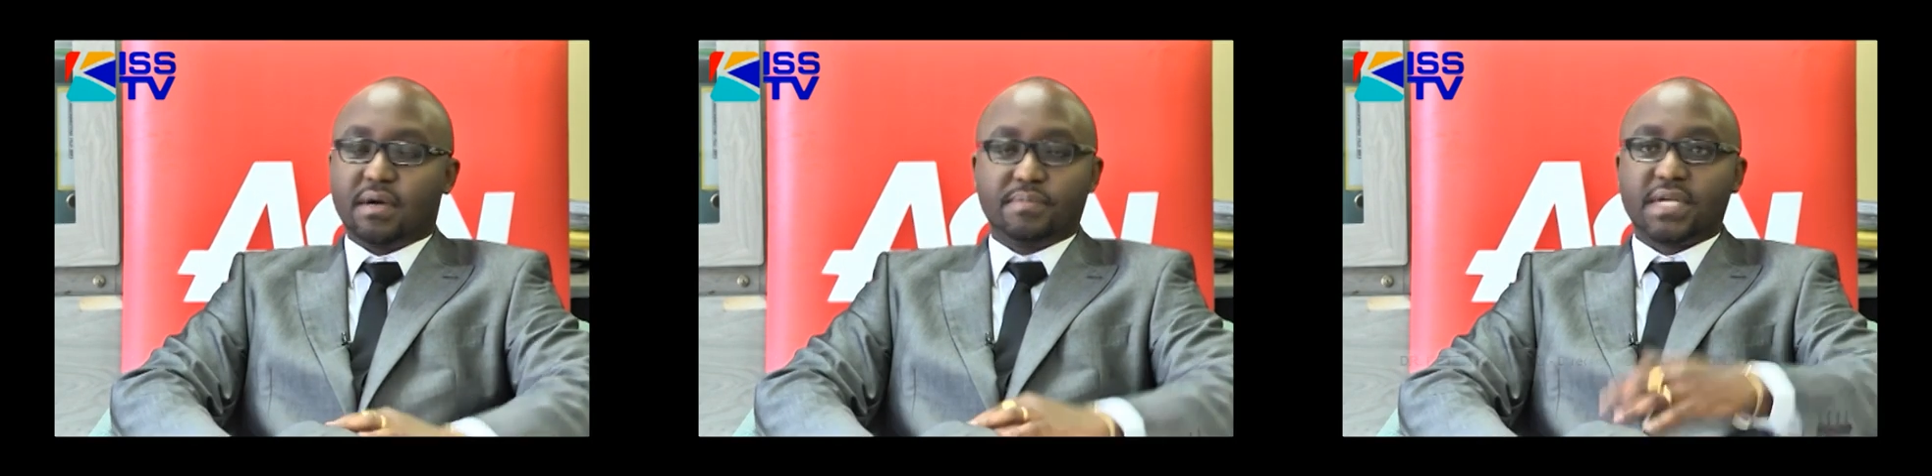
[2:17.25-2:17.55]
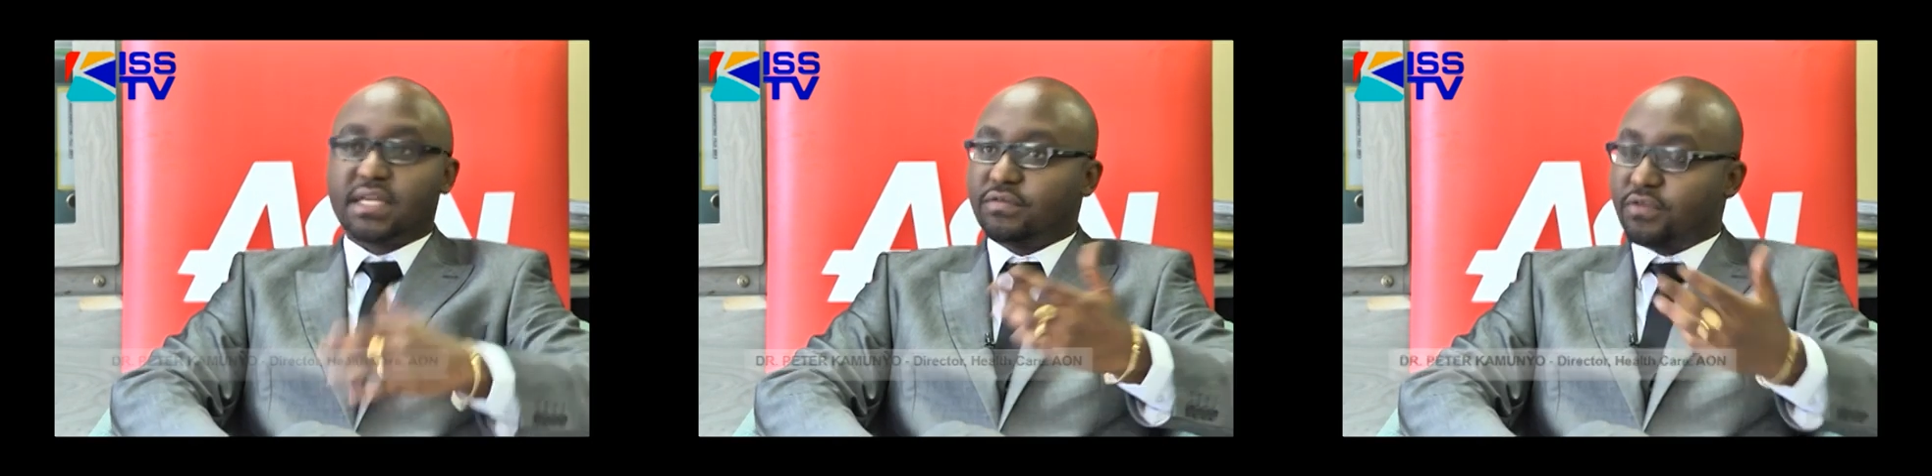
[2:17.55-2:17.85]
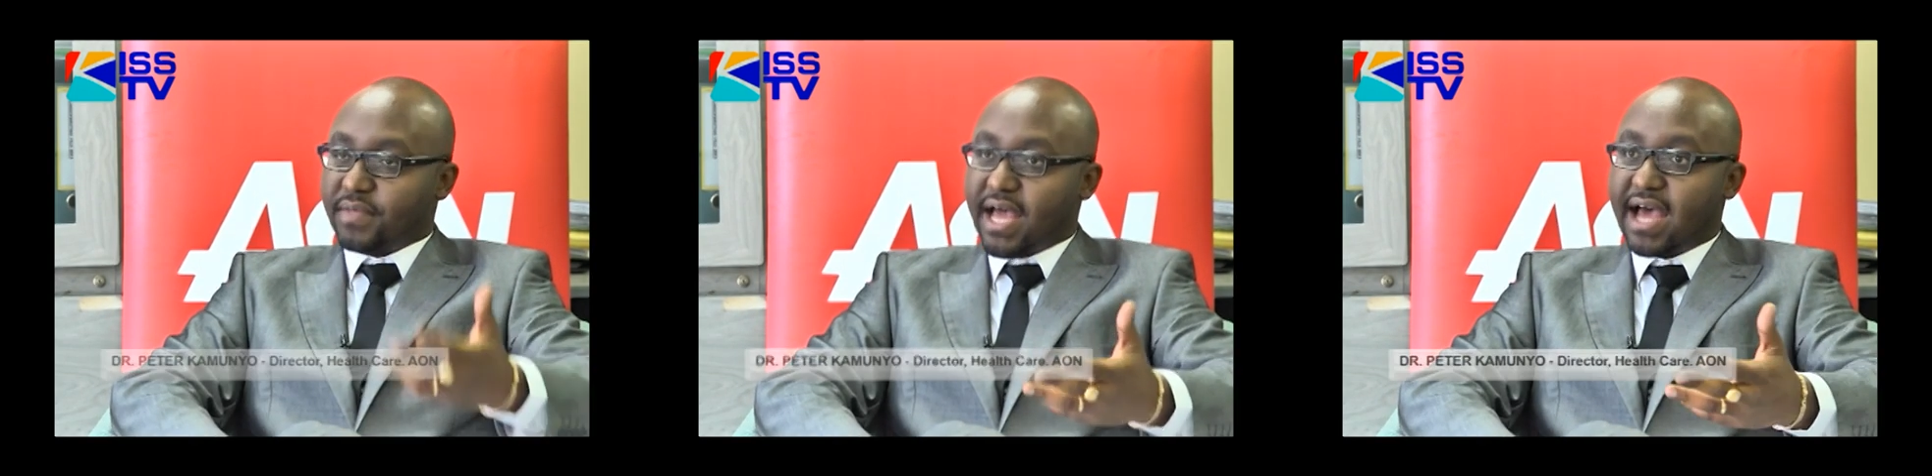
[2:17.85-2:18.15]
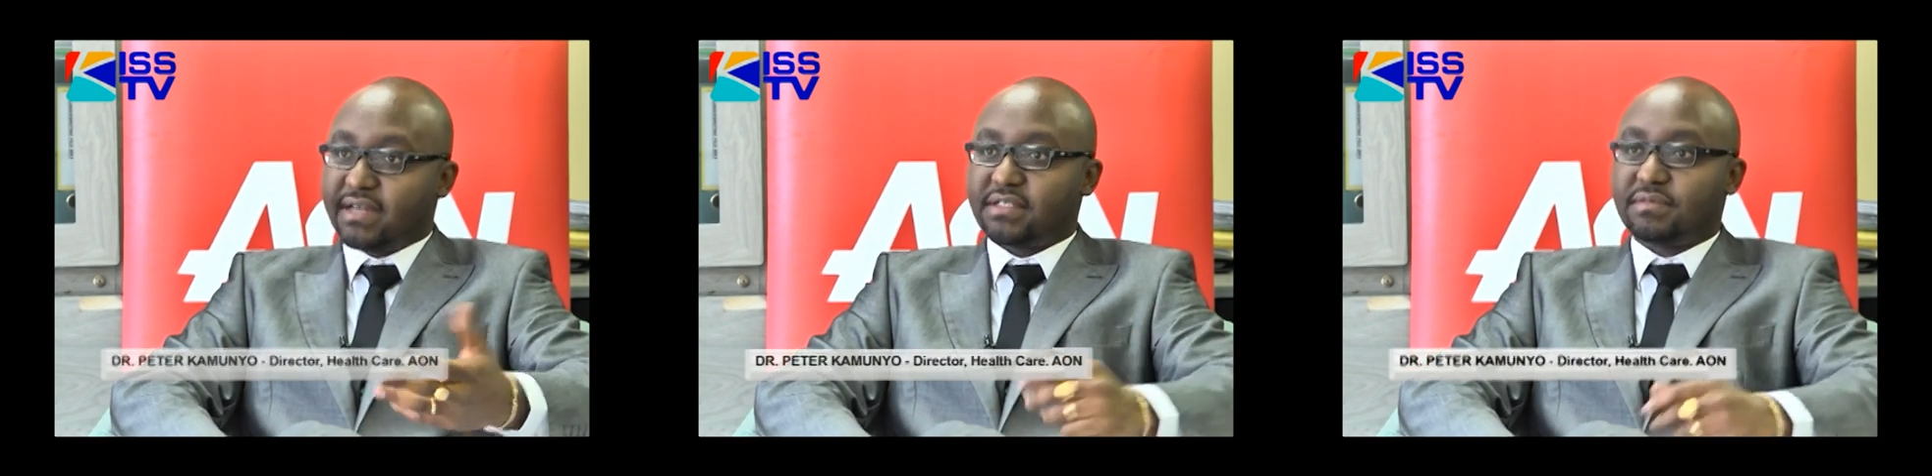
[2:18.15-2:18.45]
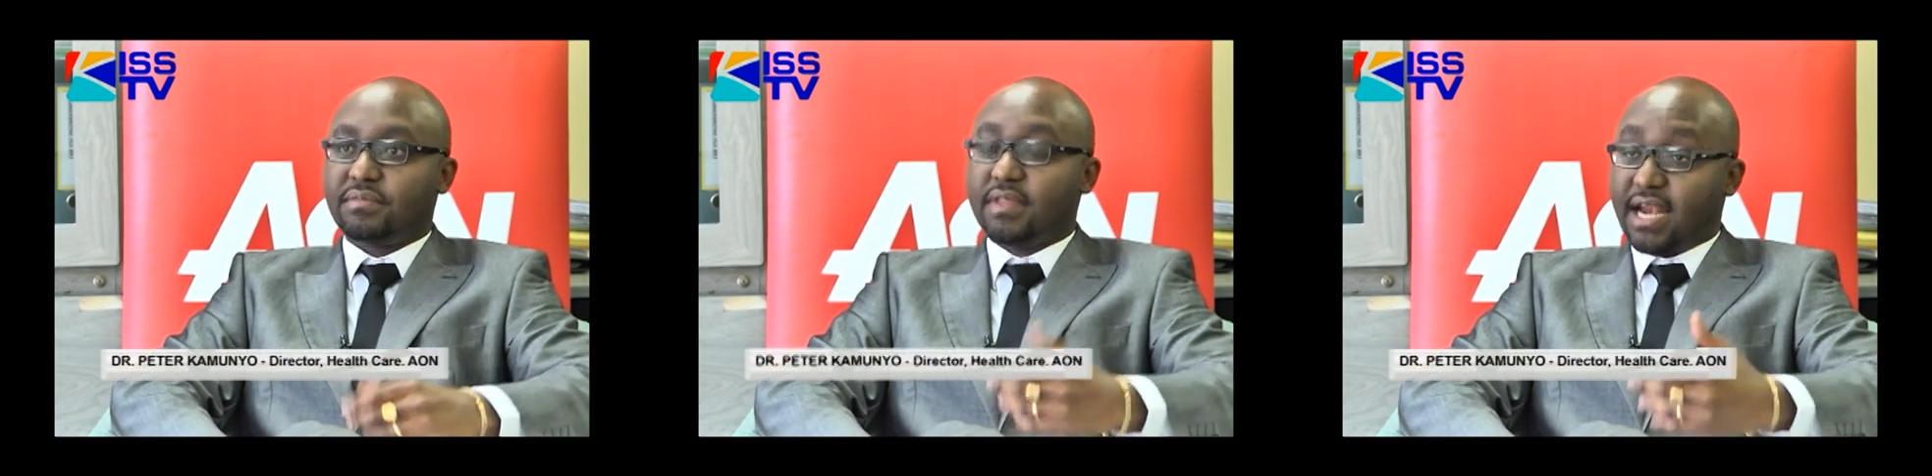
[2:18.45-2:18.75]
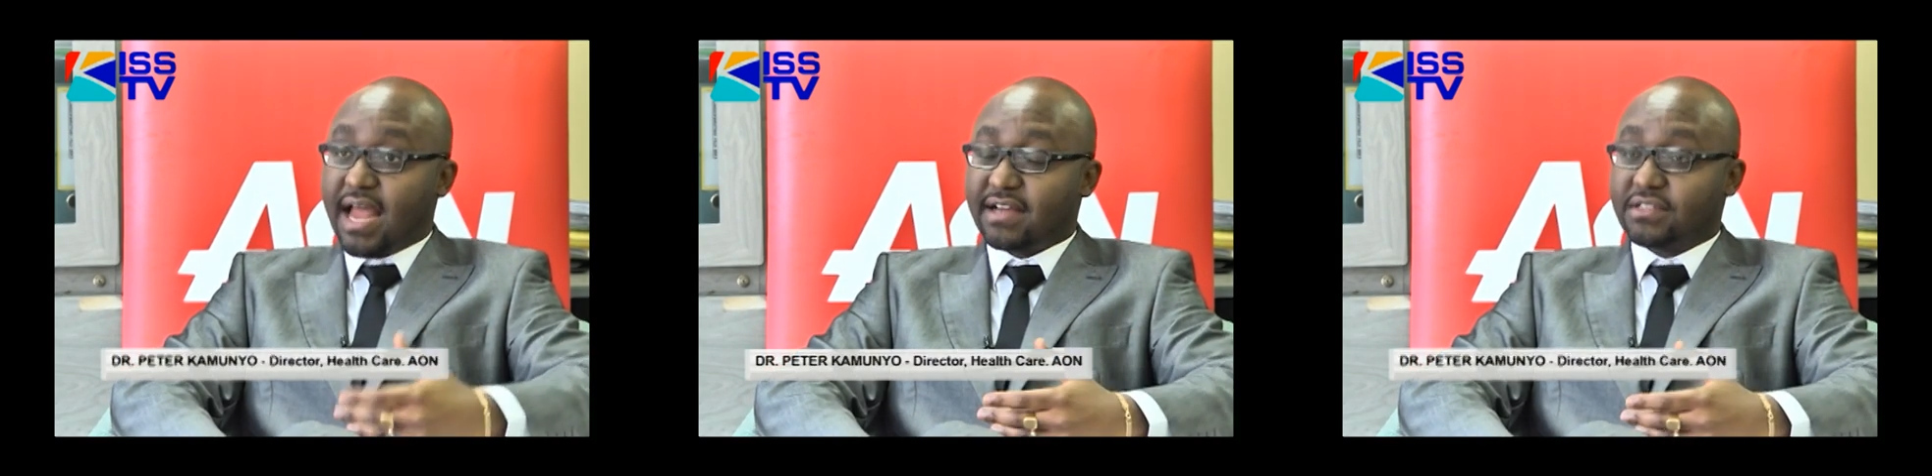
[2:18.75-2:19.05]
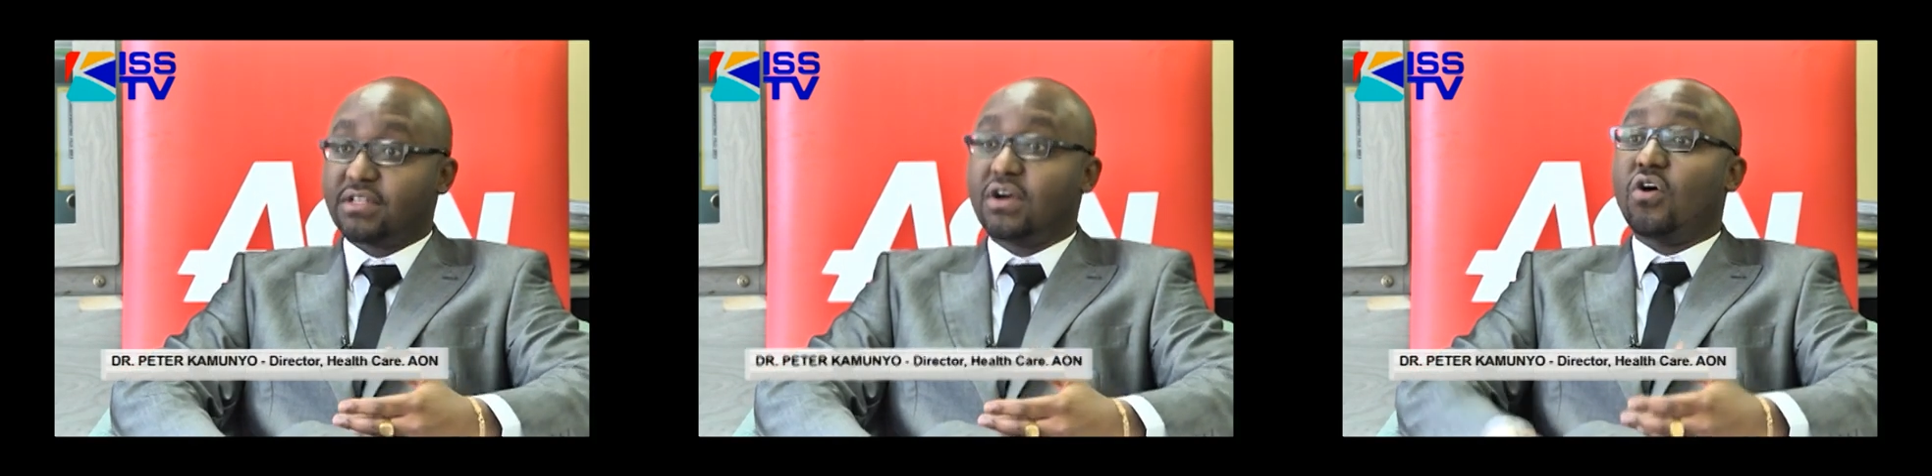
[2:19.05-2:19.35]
starting from the heart, the lungs,